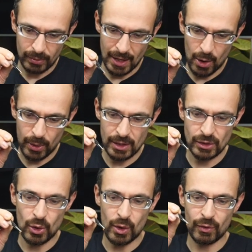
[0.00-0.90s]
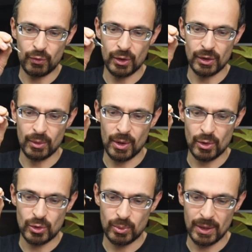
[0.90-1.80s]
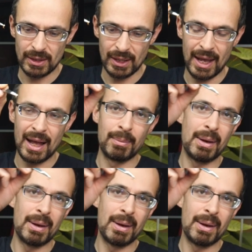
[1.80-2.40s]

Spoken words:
now he's going for the roach. What the hell,